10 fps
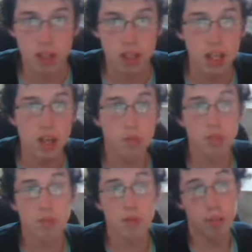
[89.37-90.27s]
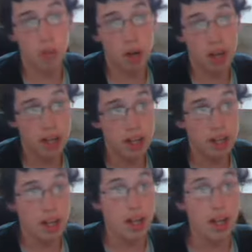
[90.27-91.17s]
Yeah, what's my number one?
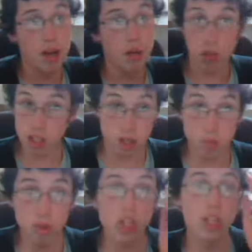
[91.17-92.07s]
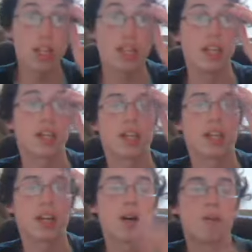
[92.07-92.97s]
It was originally going
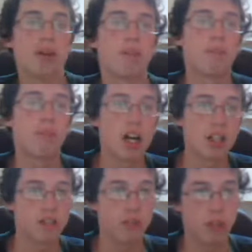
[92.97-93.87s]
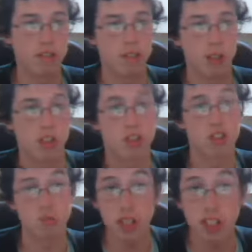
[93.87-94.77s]
to come out March 31st, and I
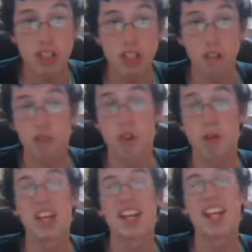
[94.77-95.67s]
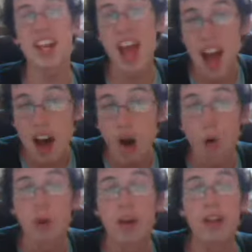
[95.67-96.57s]
was really excited for it, but
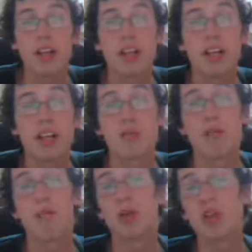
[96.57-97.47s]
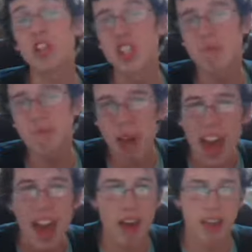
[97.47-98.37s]
now it's been pushed
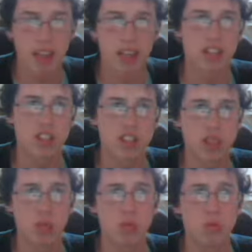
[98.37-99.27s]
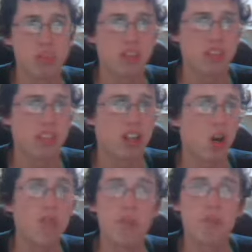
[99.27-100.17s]
back till
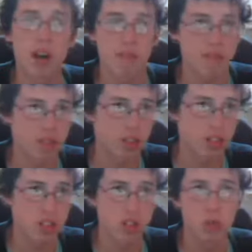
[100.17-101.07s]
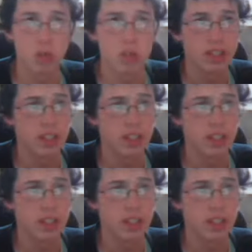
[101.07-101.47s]
over a month, until